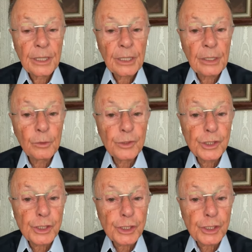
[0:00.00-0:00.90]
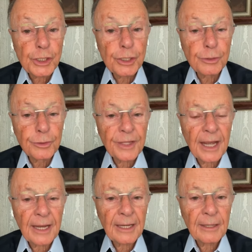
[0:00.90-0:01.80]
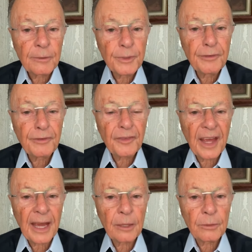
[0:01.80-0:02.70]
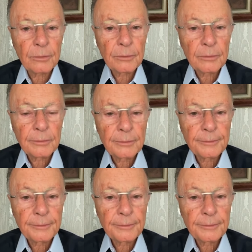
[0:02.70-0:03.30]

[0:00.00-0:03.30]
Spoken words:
and its destiny, which was hell.